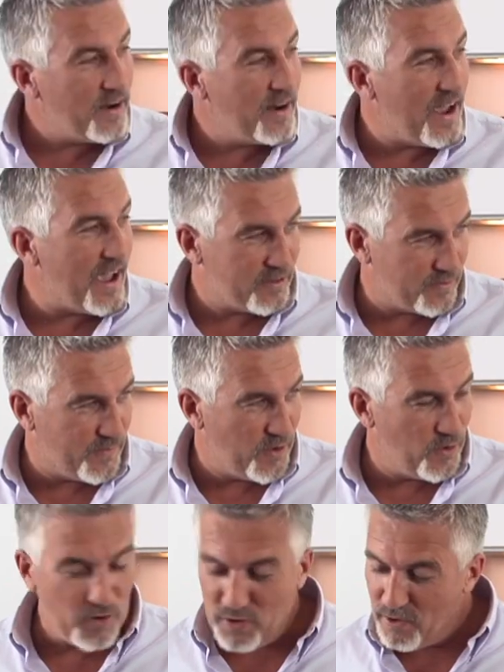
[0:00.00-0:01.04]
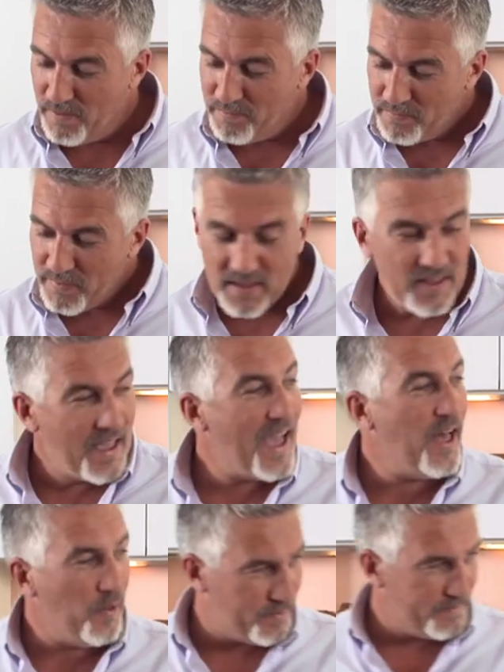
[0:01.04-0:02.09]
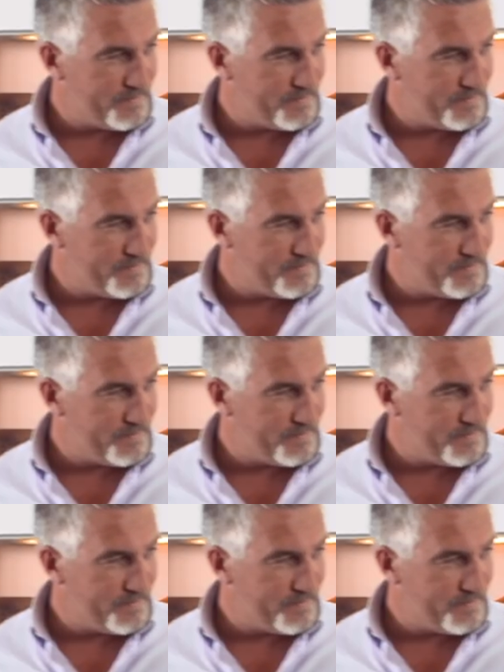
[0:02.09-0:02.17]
I'm going to ask for your help.